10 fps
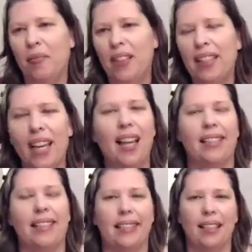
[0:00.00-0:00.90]

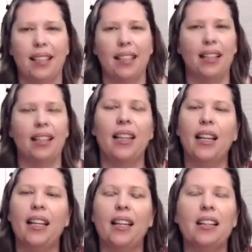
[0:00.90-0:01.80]
Yes.
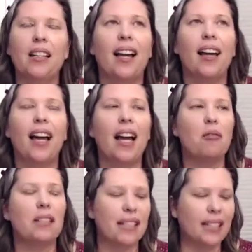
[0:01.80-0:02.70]
And I
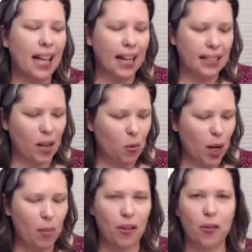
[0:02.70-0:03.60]
was the exact same
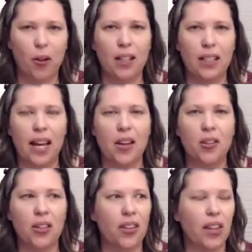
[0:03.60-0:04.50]
way before, as I
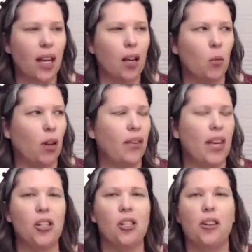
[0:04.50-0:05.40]
used to think, well,
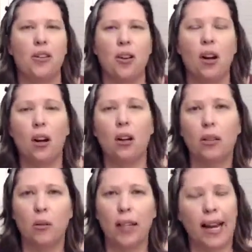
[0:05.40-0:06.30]
they should
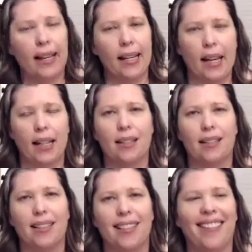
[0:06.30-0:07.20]
know what I need.
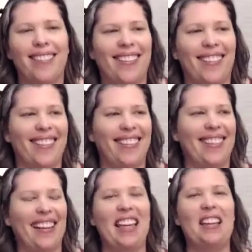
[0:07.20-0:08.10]

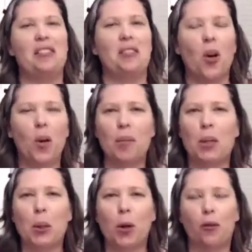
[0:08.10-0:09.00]
They should know I'm
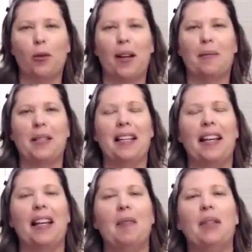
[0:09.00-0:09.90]
so overwhelmed.
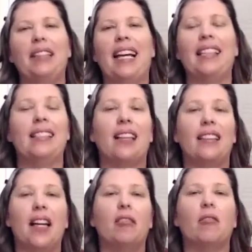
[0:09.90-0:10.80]
But that's not
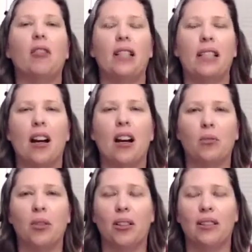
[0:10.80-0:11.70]
their role. It's our
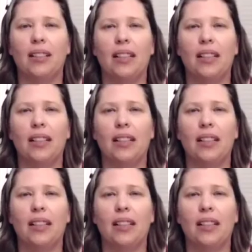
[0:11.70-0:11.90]
role.